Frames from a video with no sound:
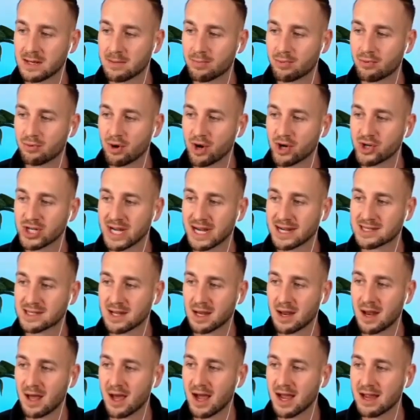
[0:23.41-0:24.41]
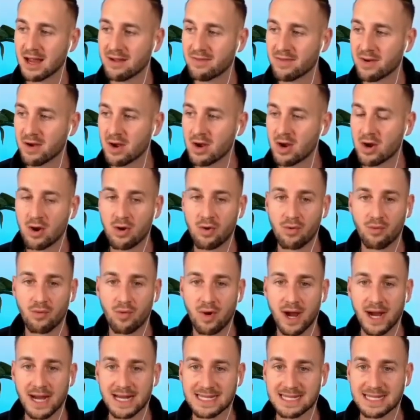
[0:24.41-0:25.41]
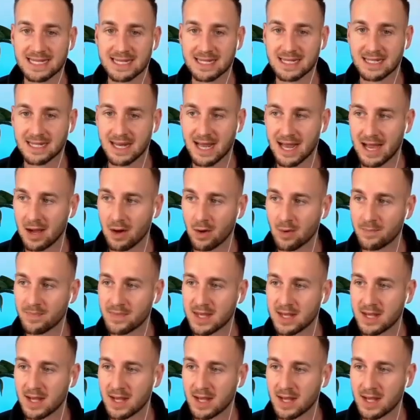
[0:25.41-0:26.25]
projects live right now,